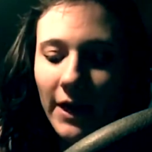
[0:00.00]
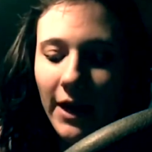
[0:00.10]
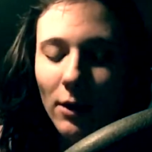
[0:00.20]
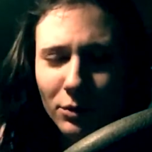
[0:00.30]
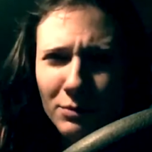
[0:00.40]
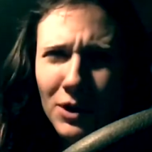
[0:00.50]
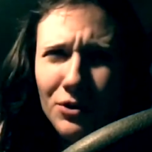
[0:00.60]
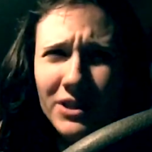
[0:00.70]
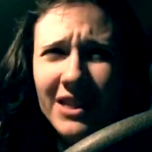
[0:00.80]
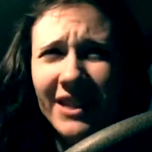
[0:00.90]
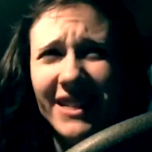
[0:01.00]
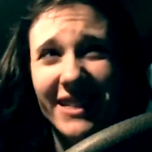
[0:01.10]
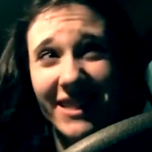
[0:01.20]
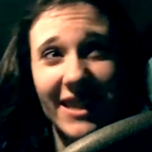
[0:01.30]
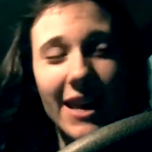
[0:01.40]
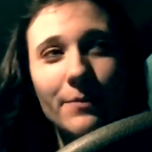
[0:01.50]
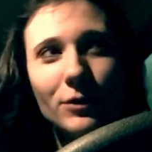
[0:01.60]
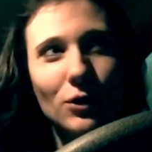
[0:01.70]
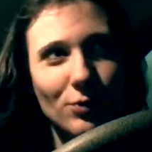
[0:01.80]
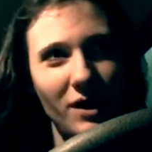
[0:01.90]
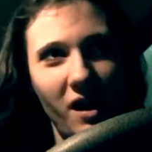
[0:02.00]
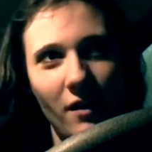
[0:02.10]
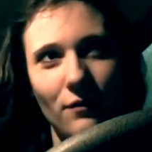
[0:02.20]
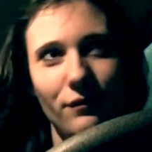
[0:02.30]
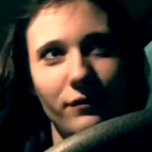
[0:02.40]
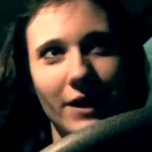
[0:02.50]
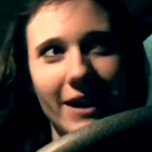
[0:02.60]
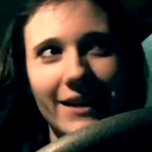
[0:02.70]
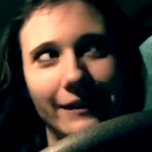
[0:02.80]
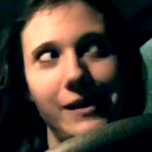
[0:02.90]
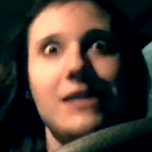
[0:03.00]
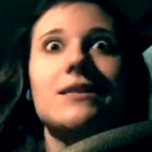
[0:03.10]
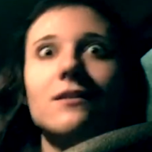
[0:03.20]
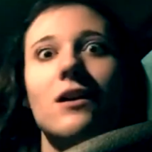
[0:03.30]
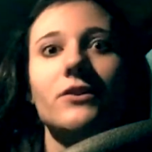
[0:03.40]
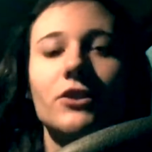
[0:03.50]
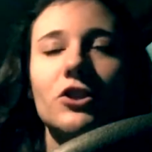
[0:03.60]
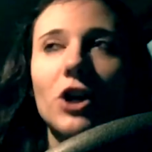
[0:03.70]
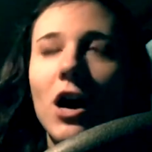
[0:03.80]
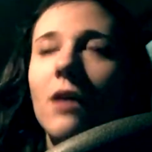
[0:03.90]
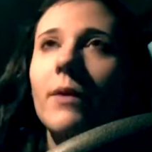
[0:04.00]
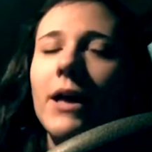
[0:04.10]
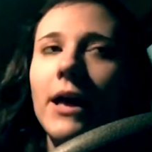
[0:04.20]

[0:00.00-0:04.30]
like, helped Mulder and Scully escape, so wouldn't he have, like, at least lost his job?